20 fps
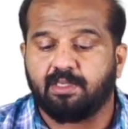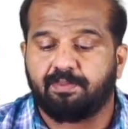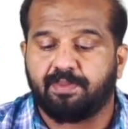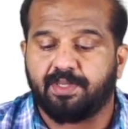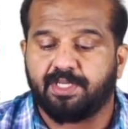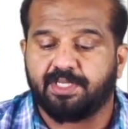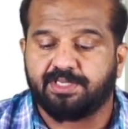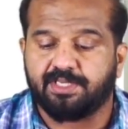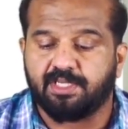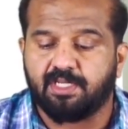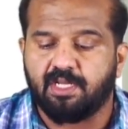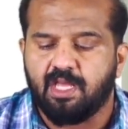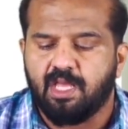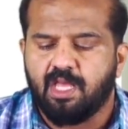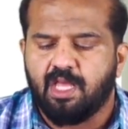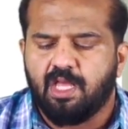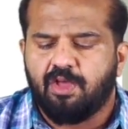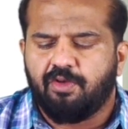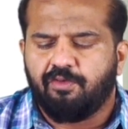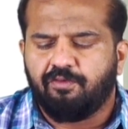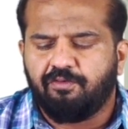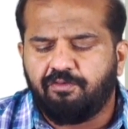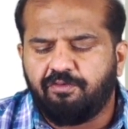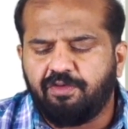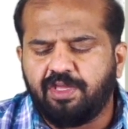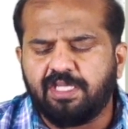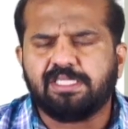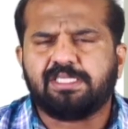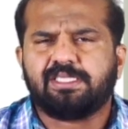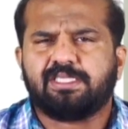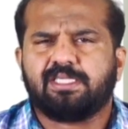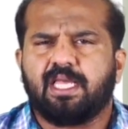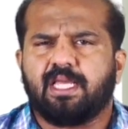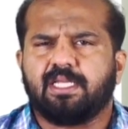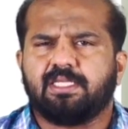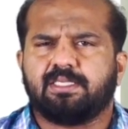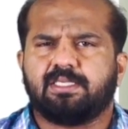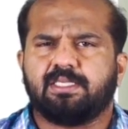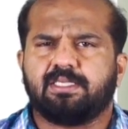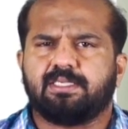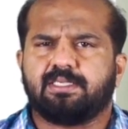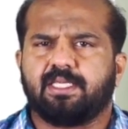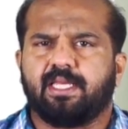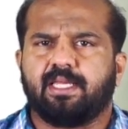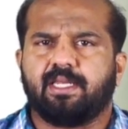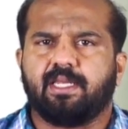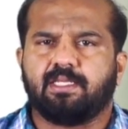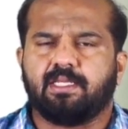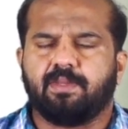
patient wince and sit silent.